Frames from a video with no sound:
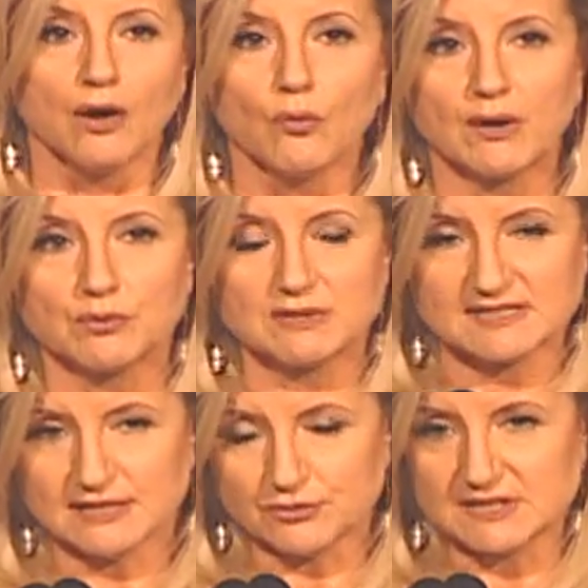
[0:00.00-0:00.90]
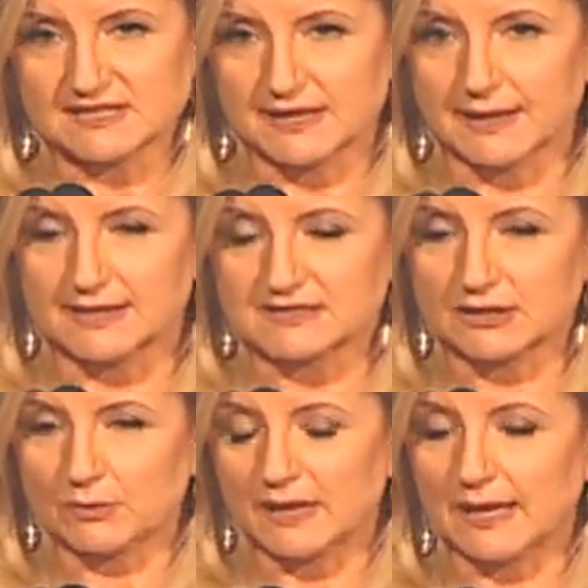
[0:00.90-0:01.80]
What was interesting is
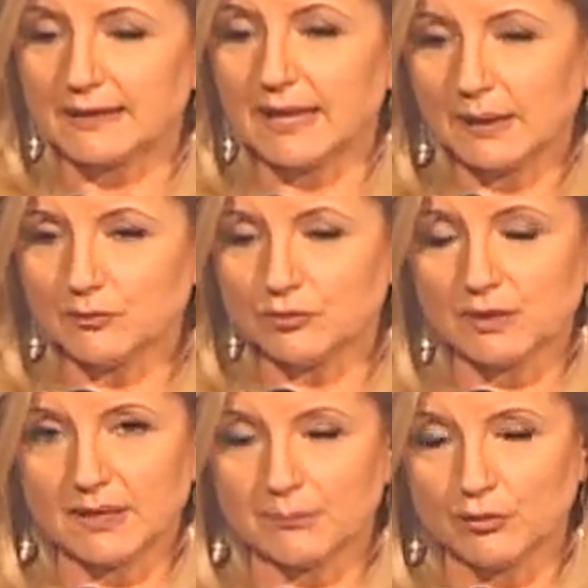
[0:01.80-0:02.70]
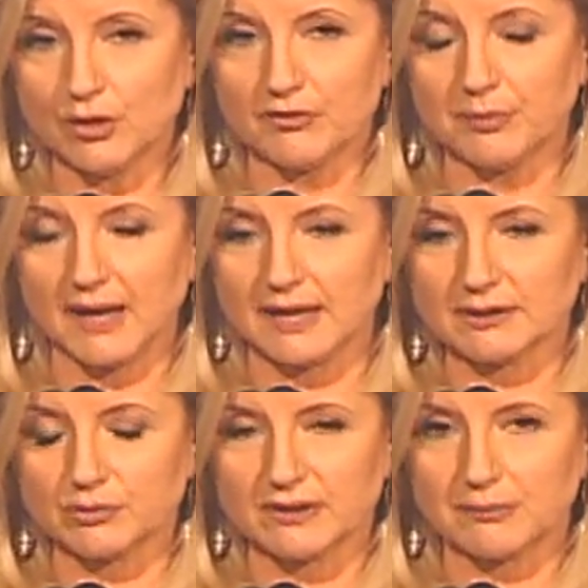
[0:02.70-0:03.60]
that when I came to in a pool of
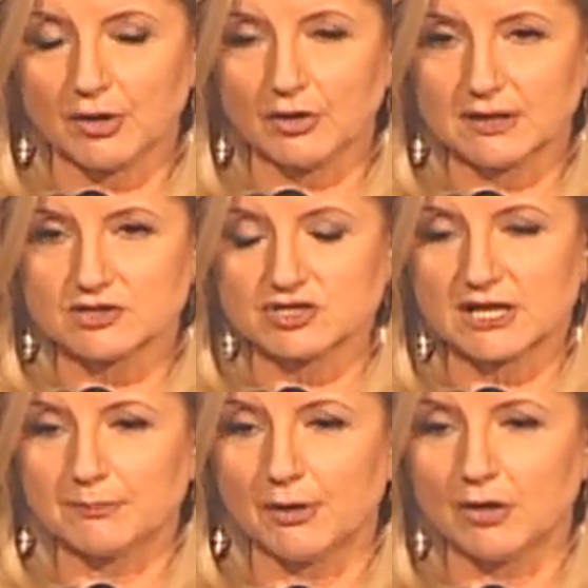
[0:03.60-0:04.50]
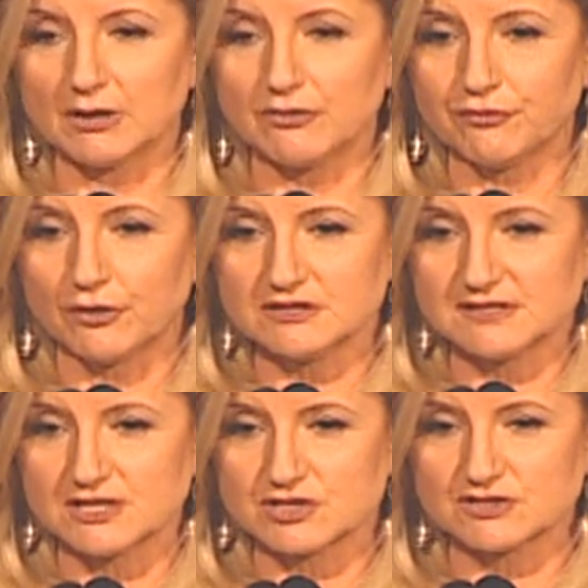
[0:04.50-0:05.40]
blood with a broken cheekbone and 4
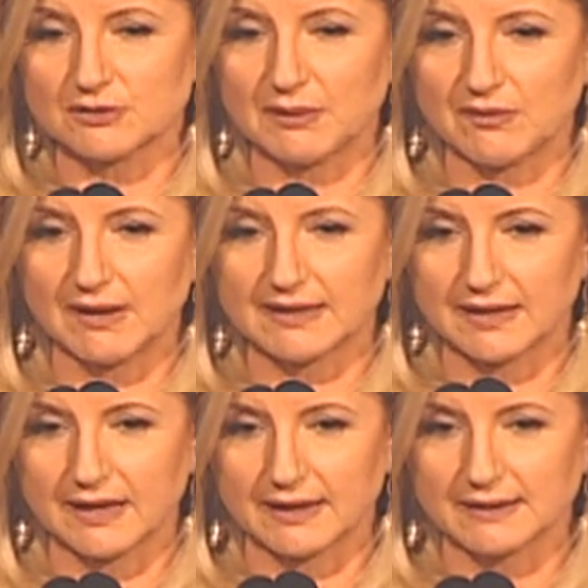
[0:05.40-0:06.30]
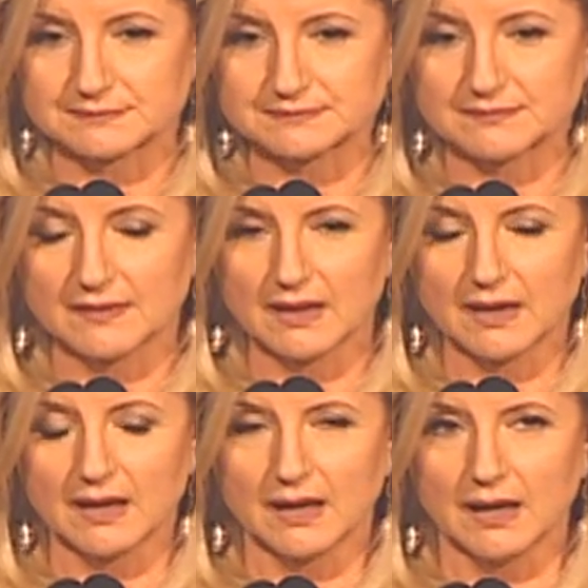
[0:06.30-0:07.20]
stitches on my right eye,
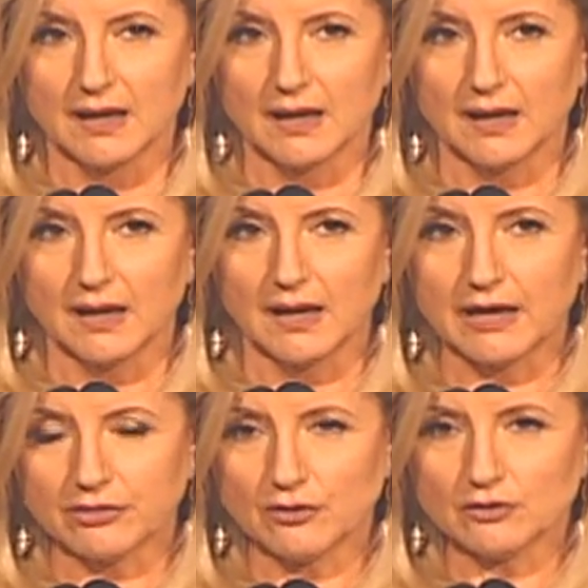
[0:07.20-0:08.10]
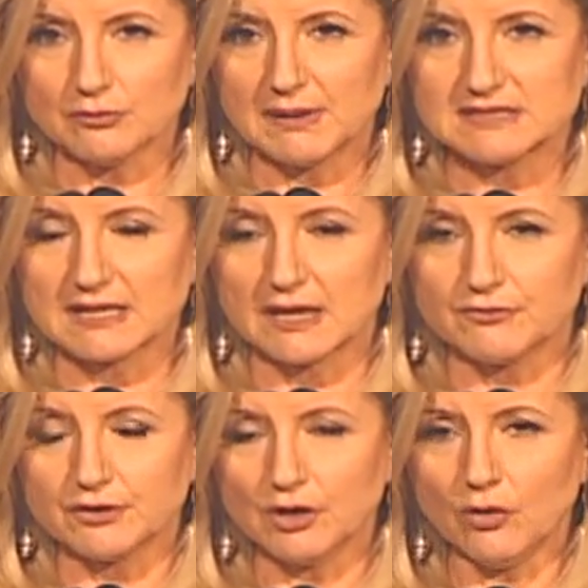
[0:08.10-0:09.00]
I thought to myself,
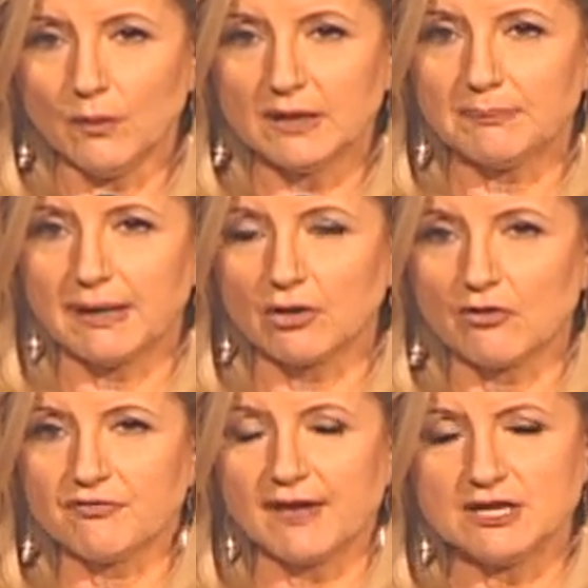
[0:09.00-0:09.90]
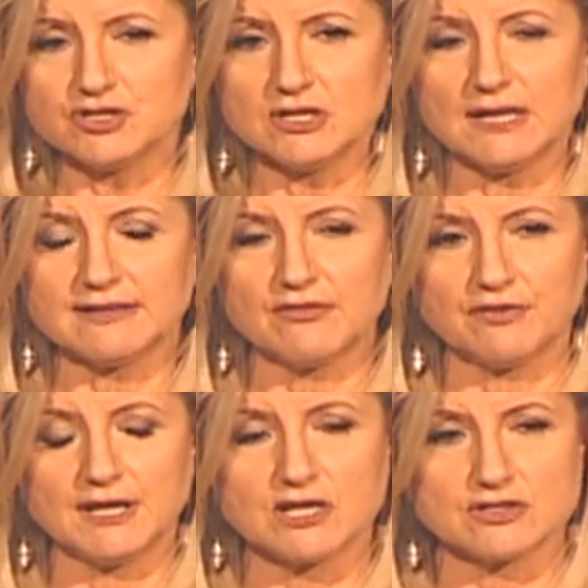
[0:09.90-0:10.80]
you know what, by conventional
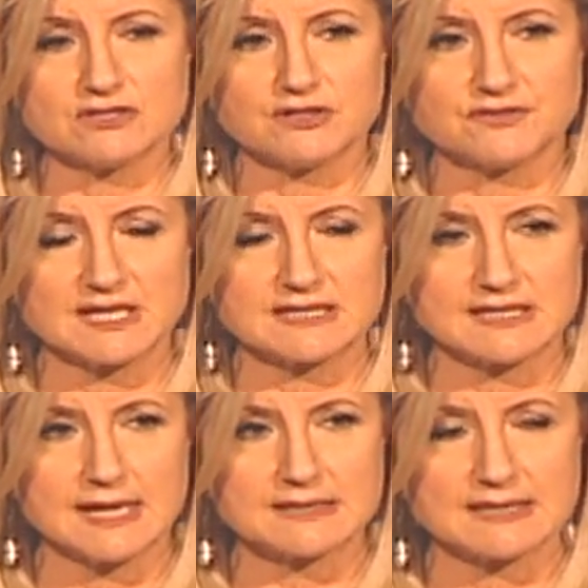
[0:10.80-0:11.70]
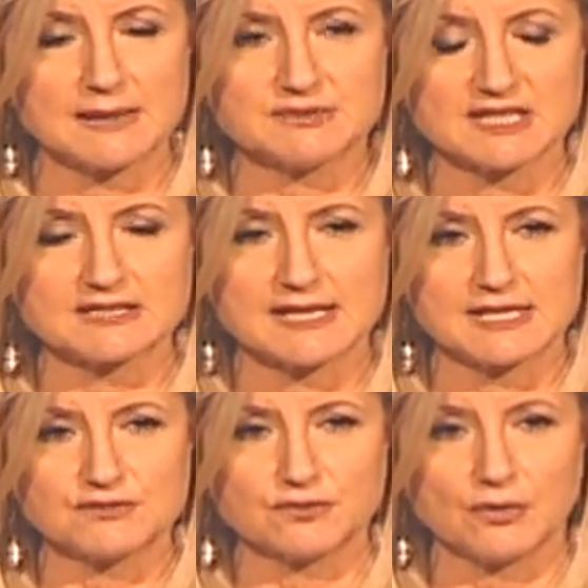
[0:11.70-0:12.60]
definitions of success, I'm
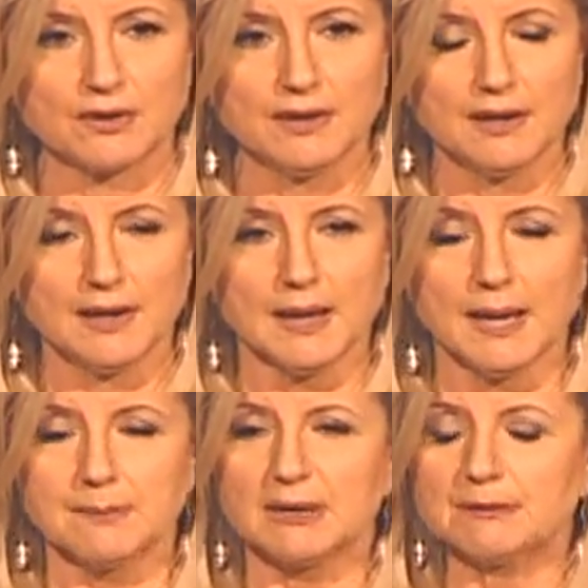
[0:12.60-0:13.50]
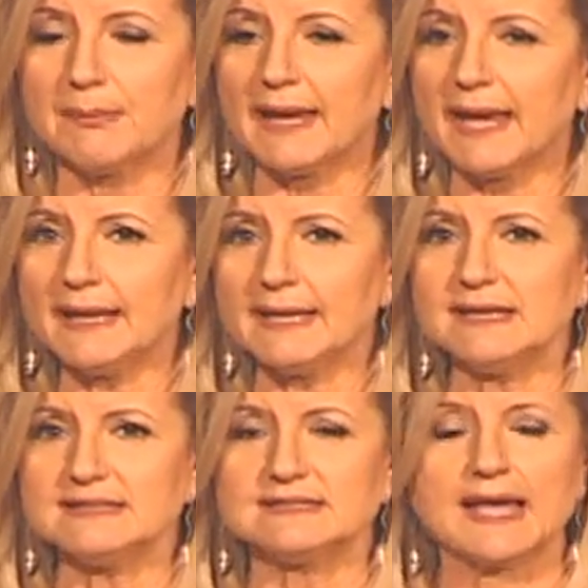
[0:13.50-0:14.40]
successful. But by
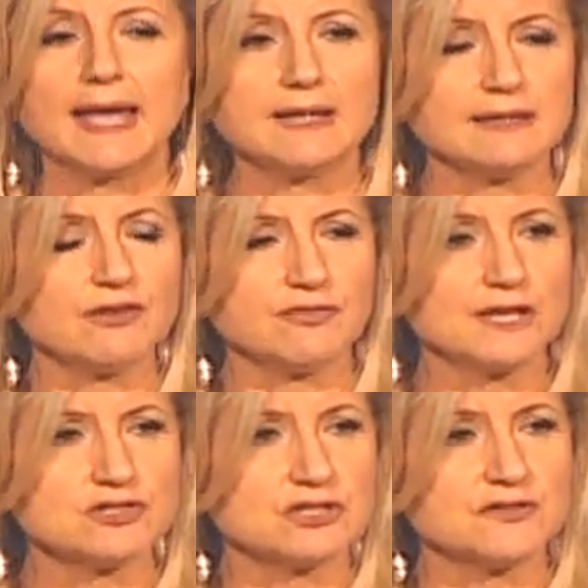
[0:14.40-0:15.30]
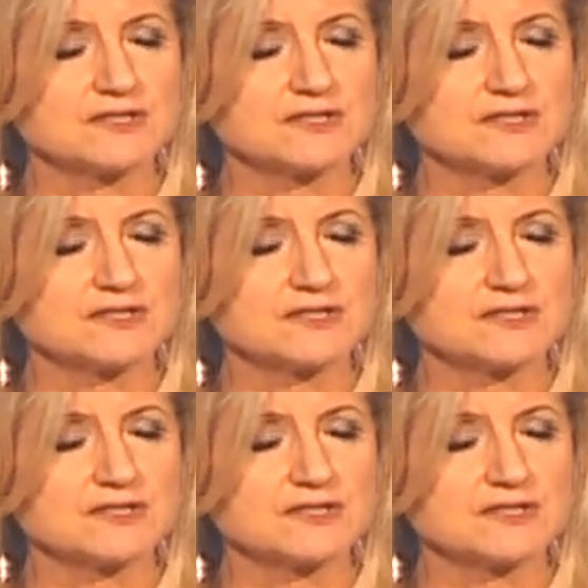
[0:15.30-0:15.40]
any sane definition of